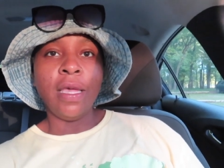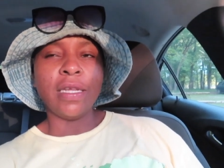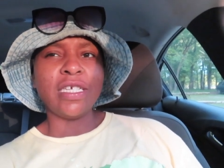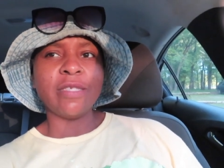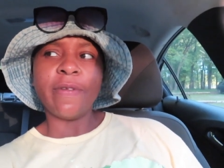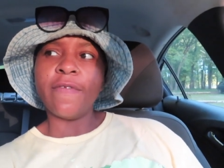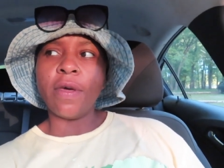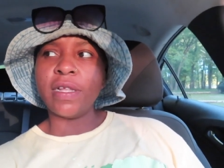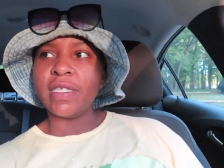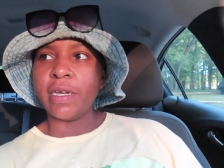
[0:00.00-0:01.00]
and she's been
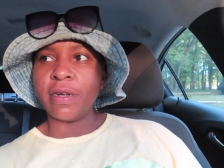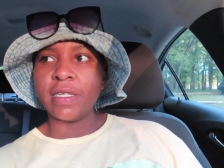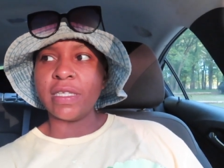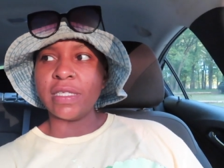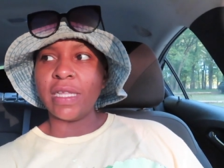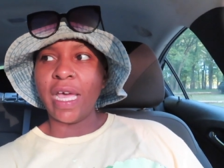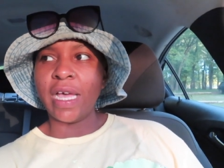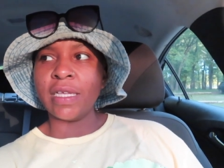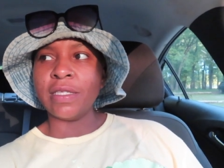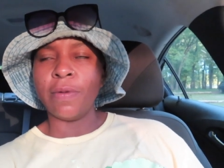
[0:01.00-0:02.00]
volunteering since
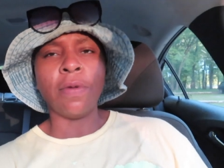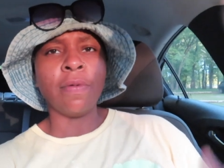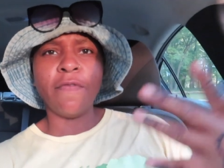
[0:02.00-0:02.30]
last well